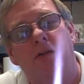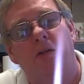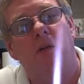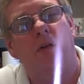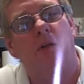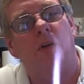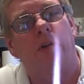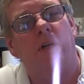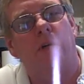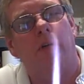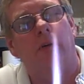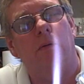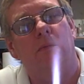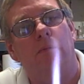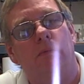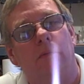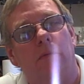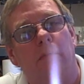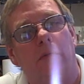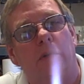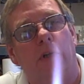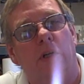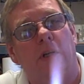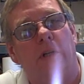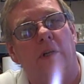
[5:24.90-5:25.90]
on there,
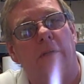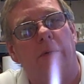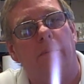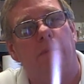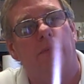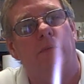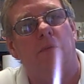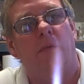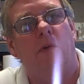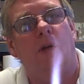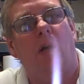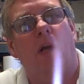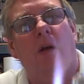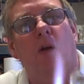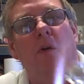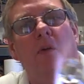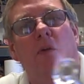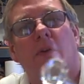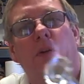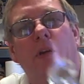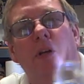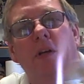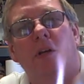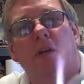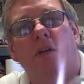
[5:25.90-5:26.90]
okay? I don't
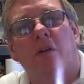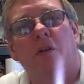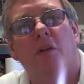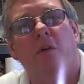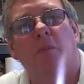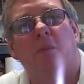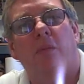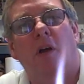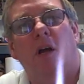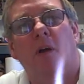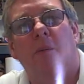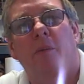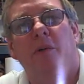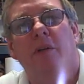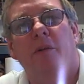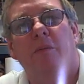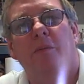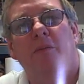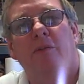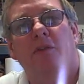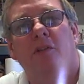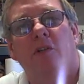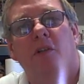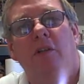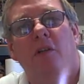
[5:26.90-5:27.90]
think you can probably
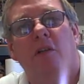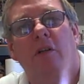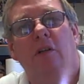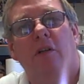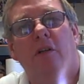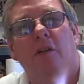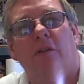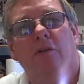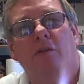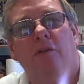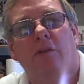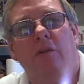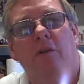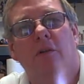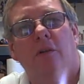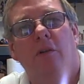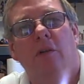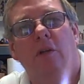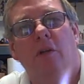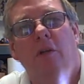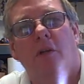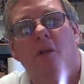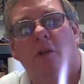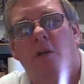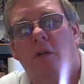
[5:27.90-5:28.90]
even see it because
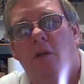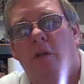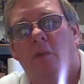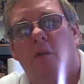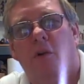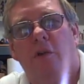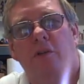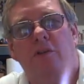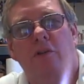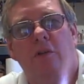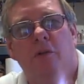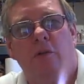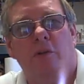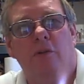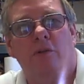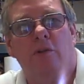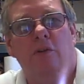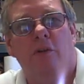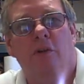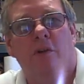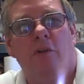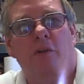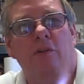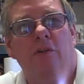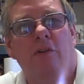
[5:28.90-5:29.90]
the
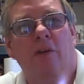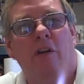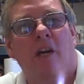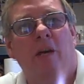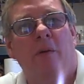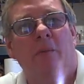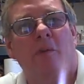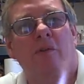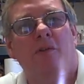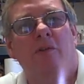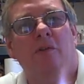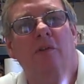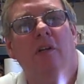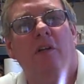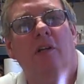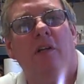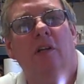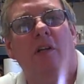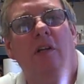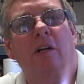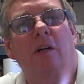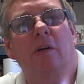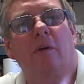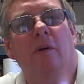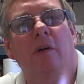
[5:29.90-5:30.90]
resolution of this camera is not
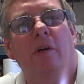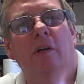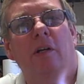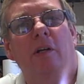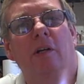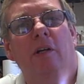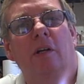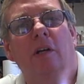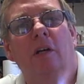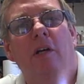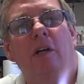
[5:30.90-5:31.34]
that great.